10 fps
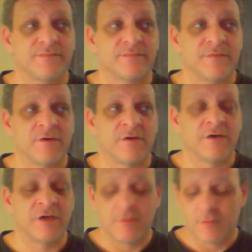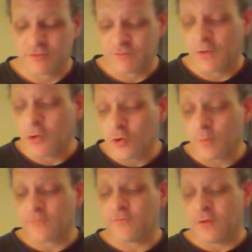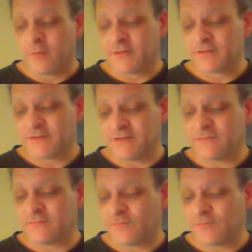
Gabriel's vocal performance in